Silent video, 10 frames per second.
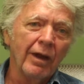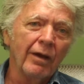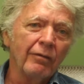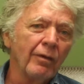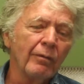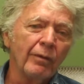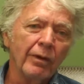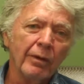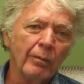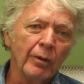have a
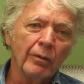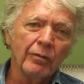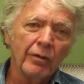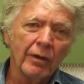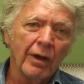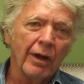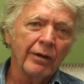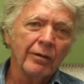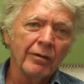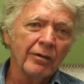really beautiful
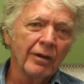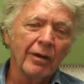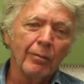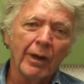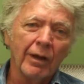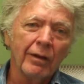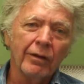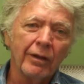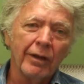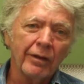contrast. I can make it
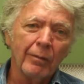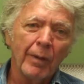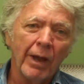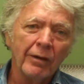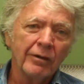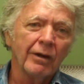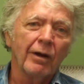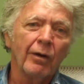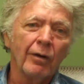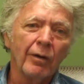look like the magic
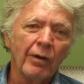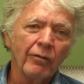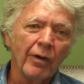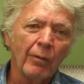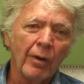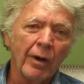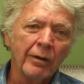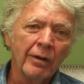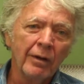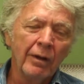hour if I
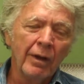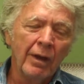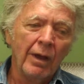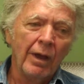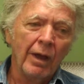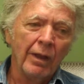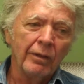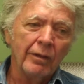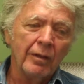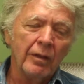want, And
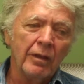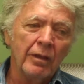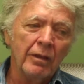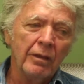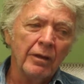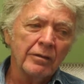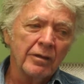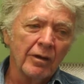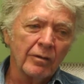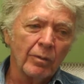these
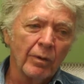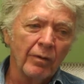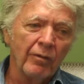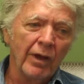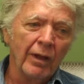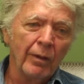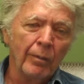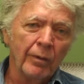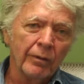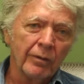things weren't
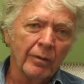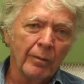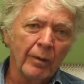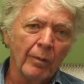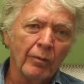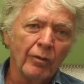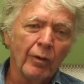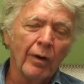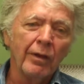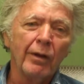available to me
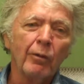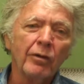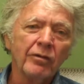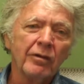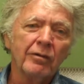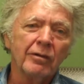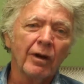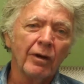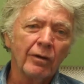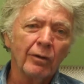before. And then once you
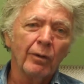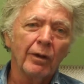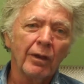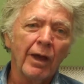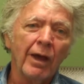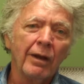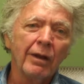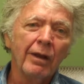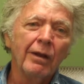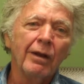start doing that,
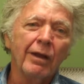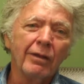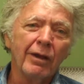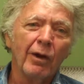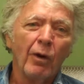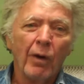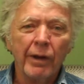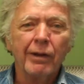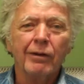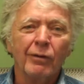then I think, oh, I
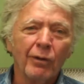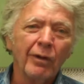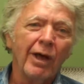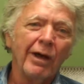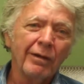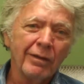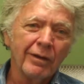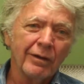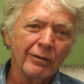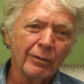can do a lot of
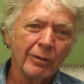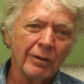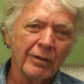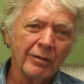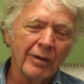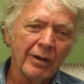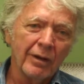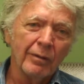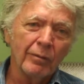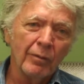things with this. I can